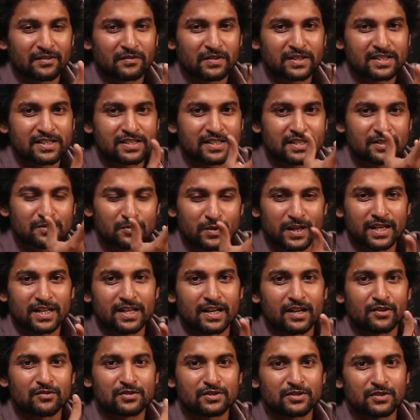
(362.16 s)
which is a sweet
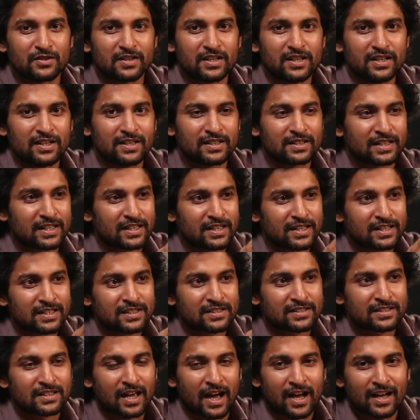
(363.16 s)
love story. That is
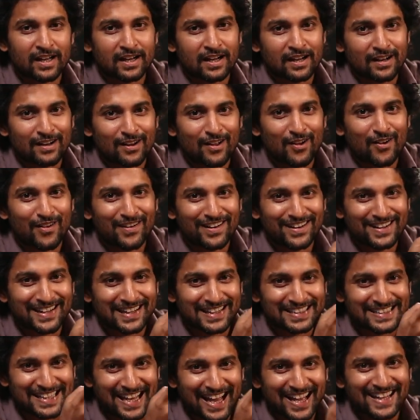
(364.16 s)
Hai Nanna on
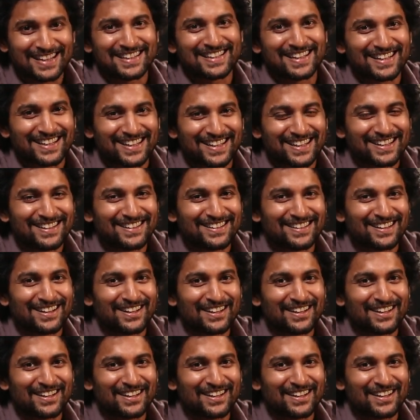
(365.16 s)
Jan 13,